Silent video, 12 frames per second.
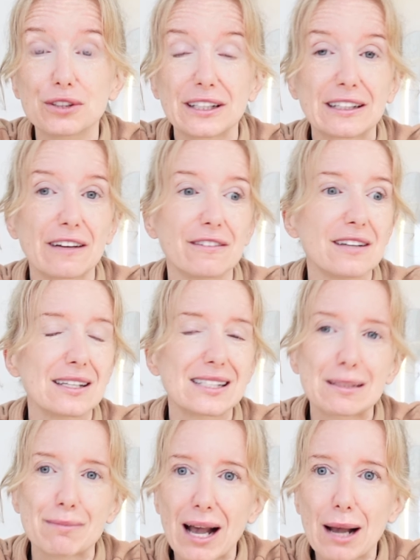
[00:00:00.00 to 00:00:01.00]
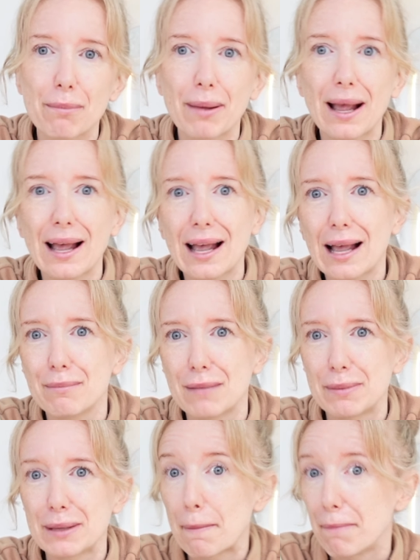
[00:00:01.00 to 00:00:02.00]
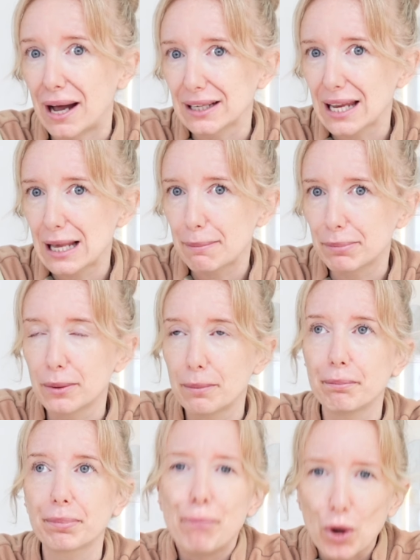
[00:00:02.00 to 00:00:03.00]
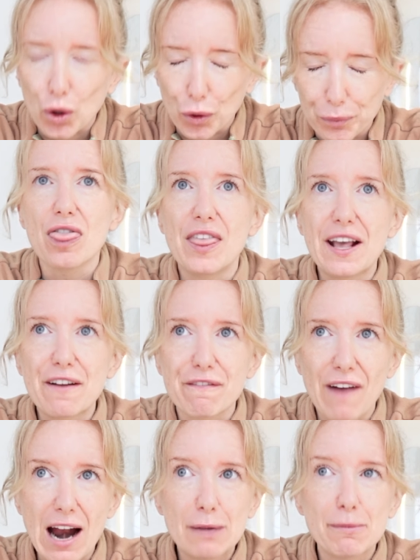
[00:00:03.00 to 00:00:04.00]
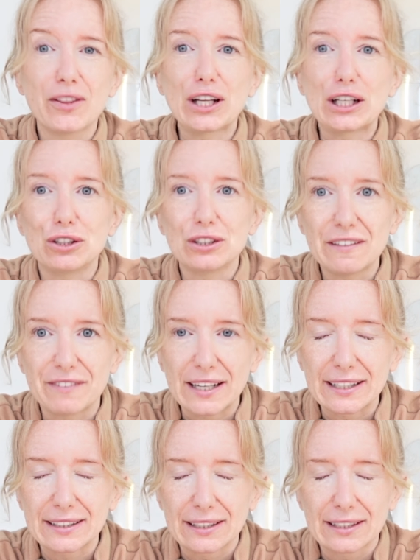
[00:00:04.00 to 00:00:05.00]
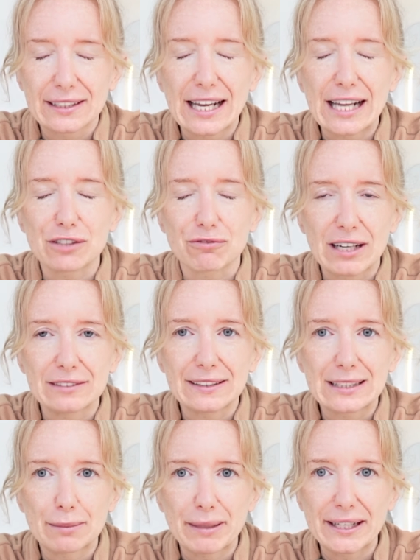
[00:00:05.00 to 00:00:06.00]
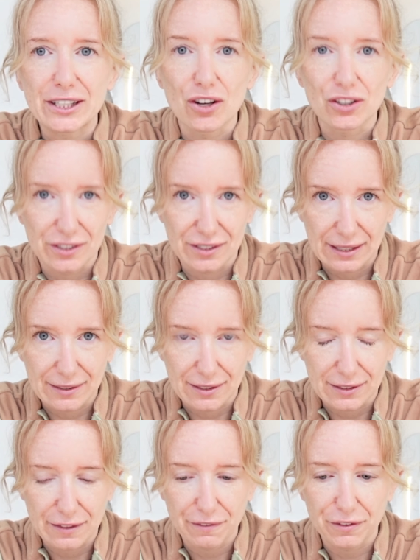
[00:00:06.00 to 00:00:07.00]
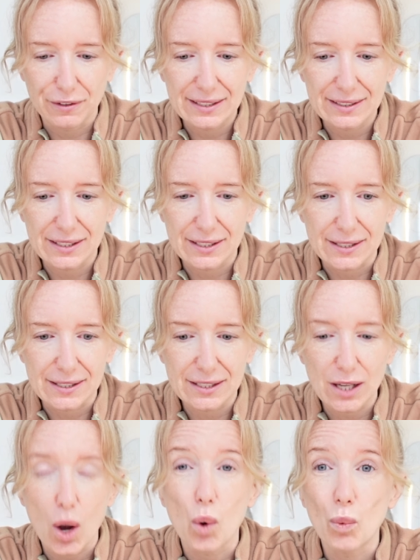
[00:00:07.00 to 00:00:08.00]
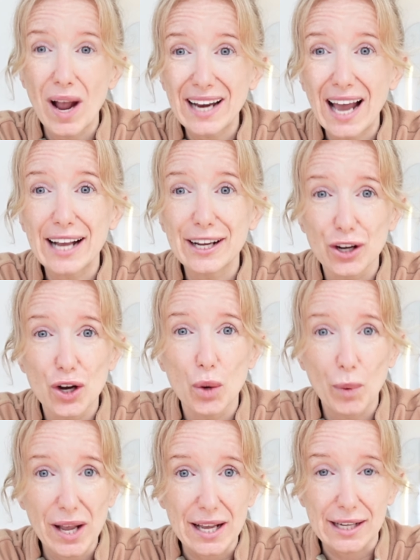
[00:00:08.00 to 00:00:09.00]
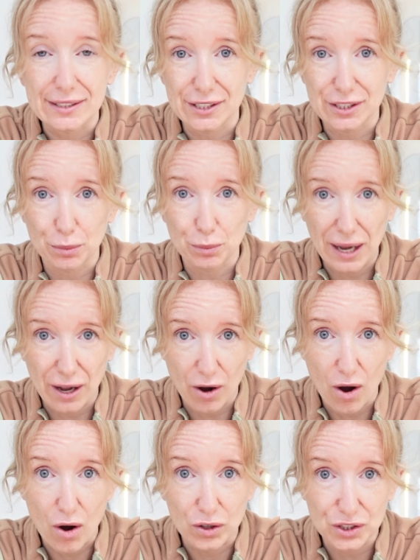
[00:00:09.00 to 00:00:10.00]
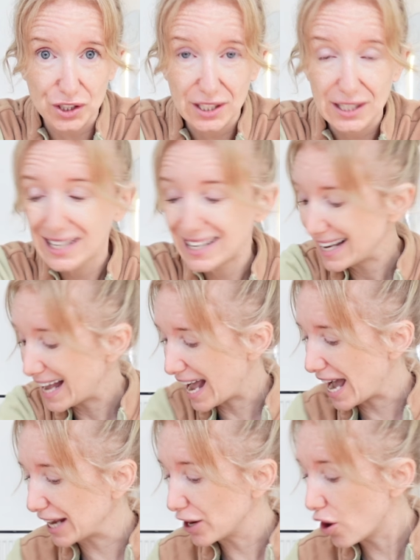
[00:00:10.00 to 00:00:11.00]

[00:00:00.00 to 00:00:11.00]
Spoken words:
like a smart pair, maybe a ballet pump. But the environment that you live in is really to be considered. For instance, when I go away to somewhere hot, I